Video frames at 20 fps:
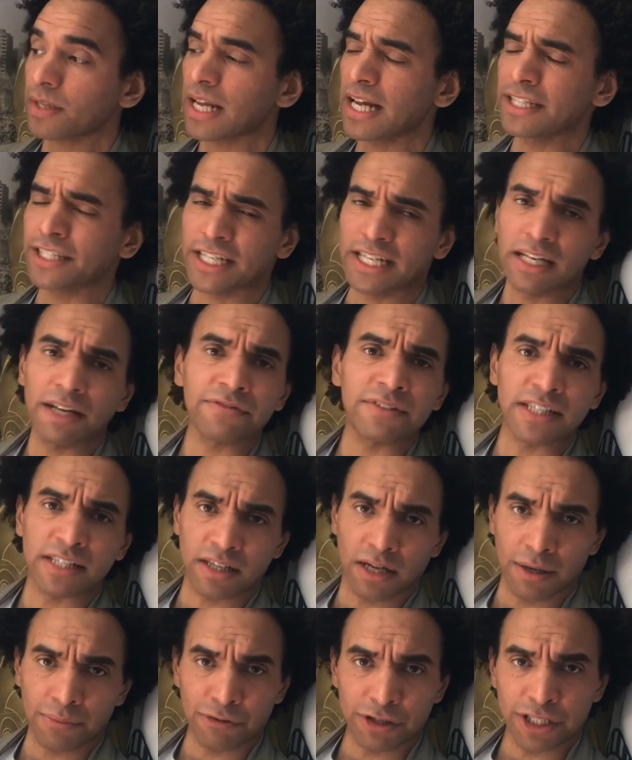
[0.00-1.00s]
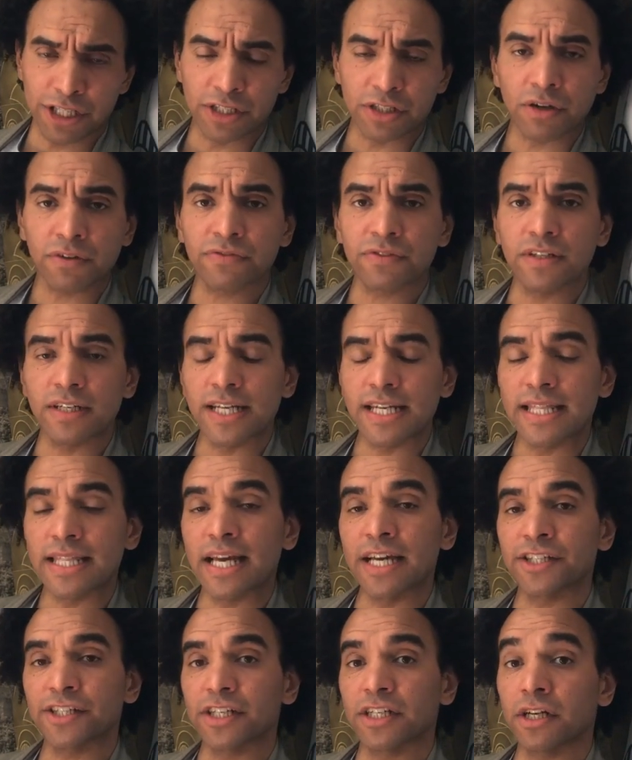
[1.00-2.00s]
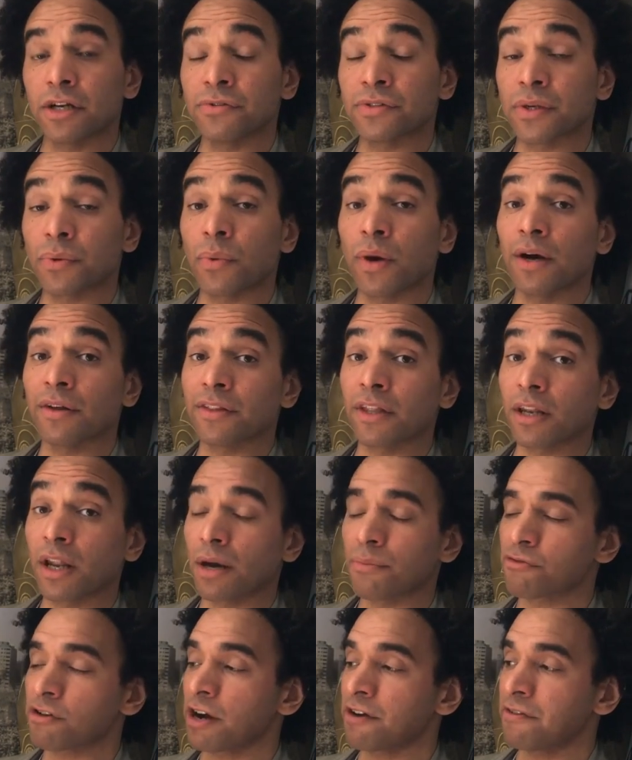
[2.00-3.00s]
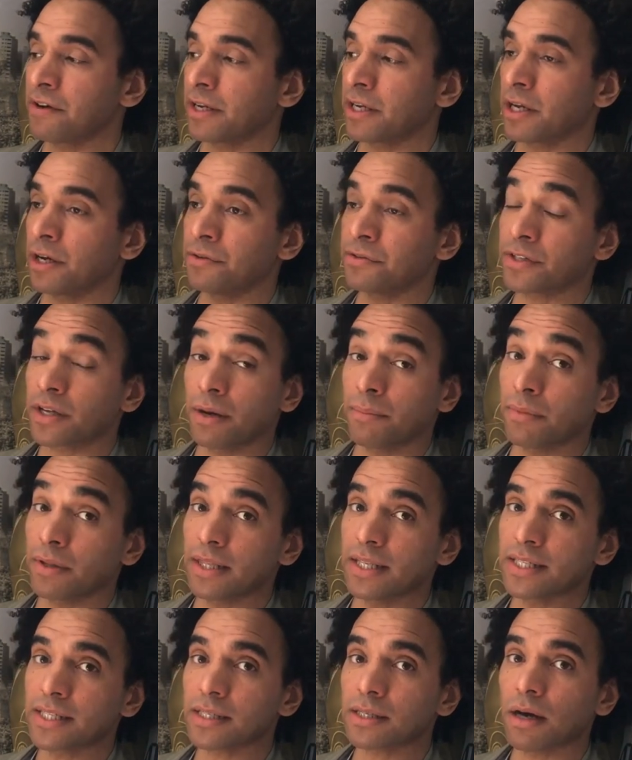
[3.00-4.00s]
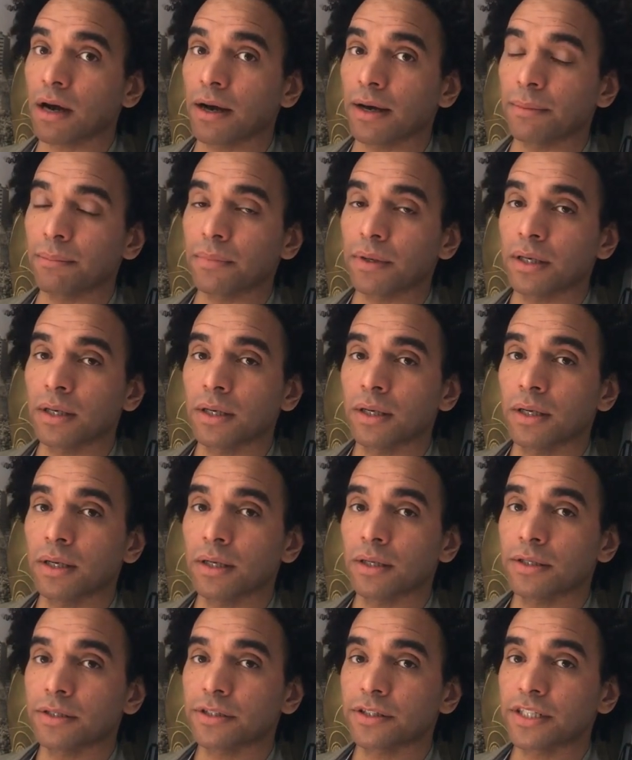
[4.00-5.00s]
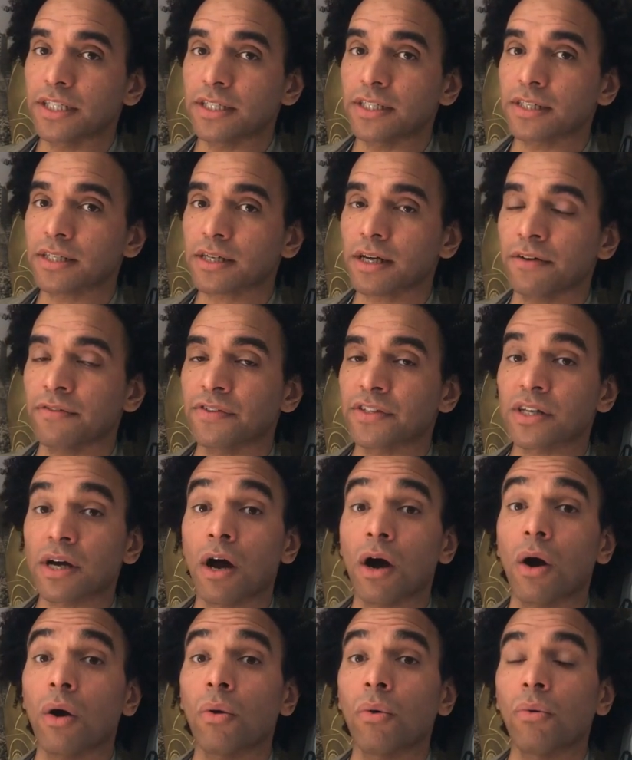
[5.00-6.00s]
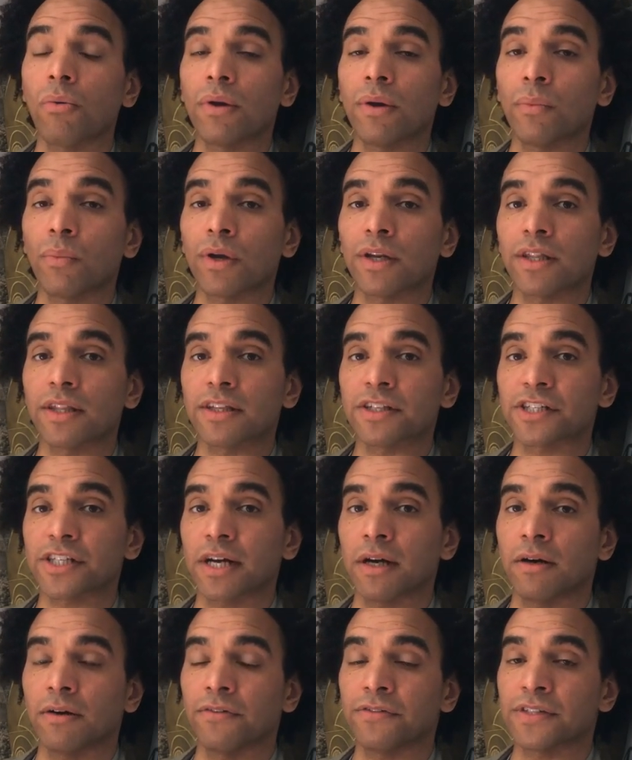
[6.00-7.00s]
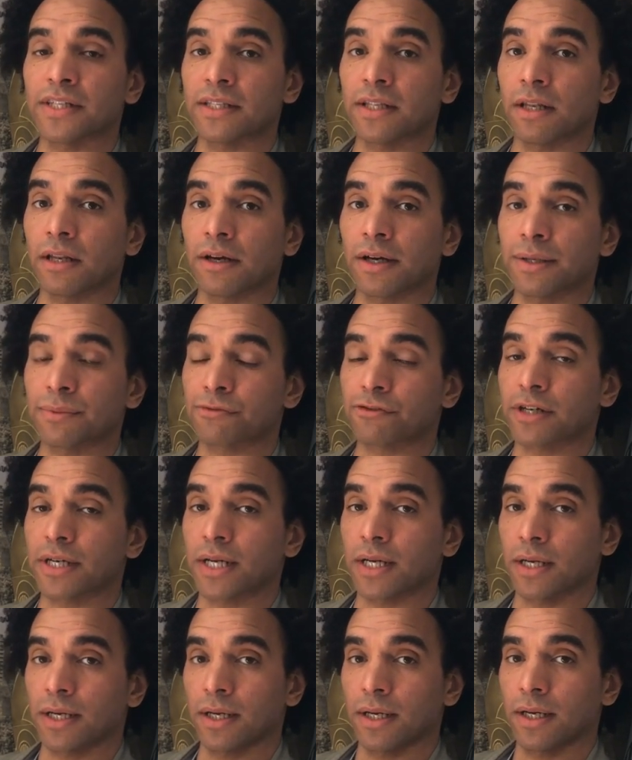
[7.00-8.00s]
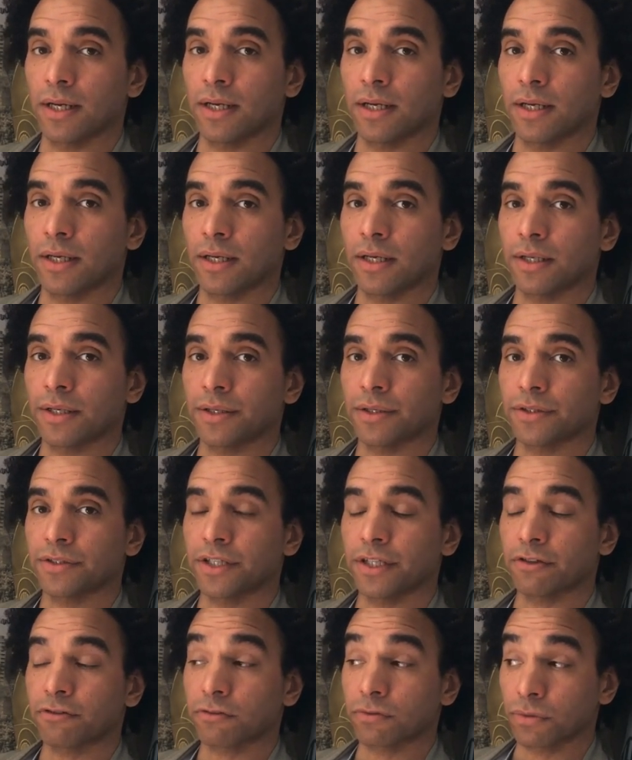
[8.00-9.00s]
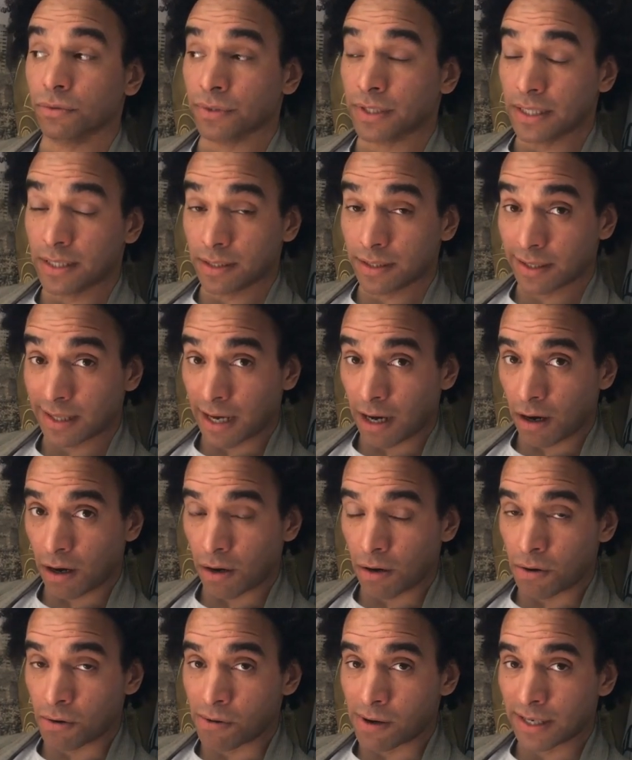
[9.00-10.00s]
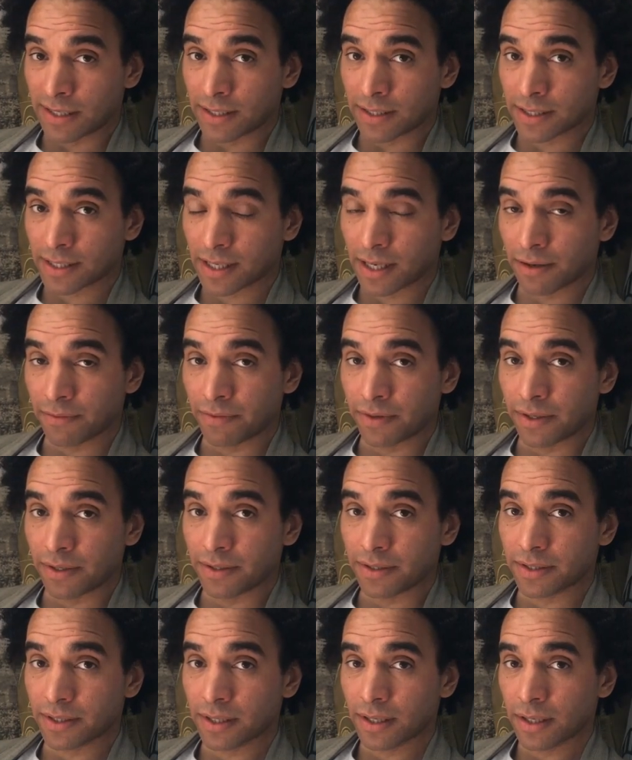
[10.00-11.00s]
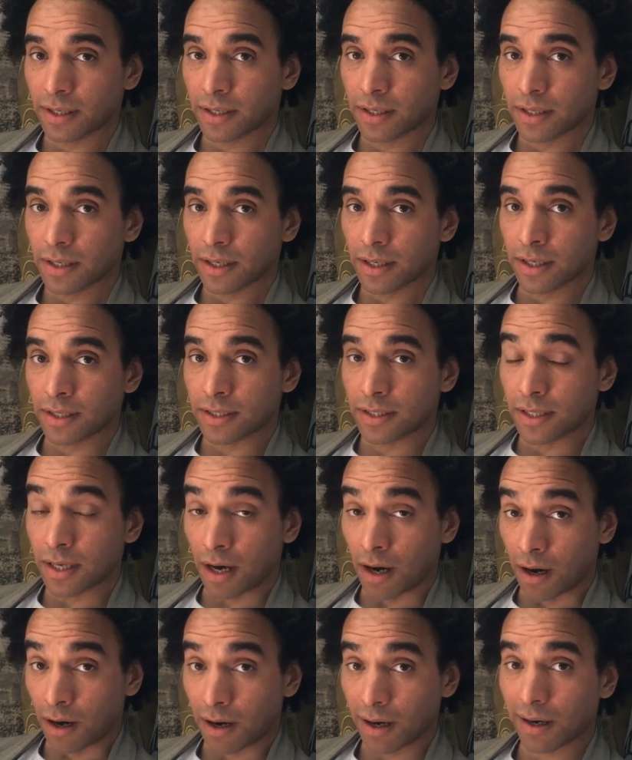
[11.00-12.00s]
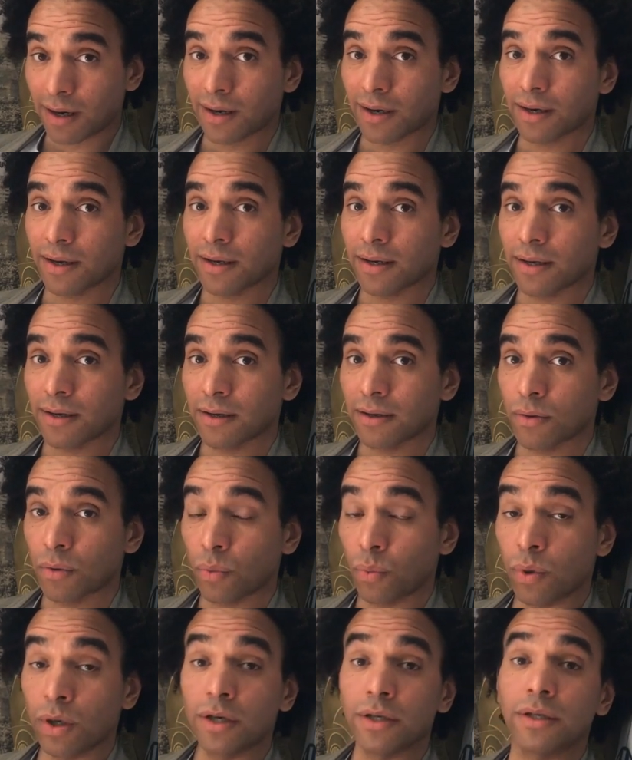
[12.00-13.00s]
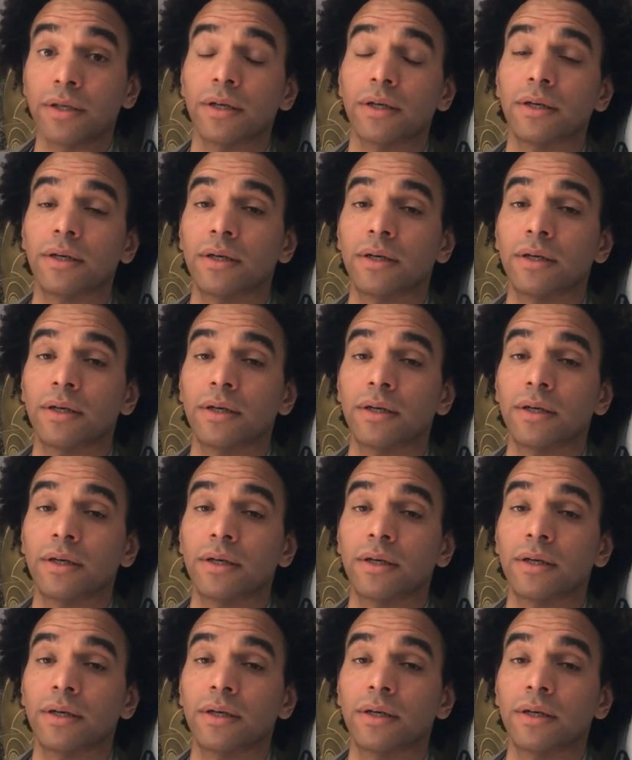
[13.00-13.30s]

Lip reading: And she loves this library. She's often in there. She knows it well. The librarian knows her. But this time, she discovers a hole in one of the shelves in the library. She crawls into that hole and discovers a dark wood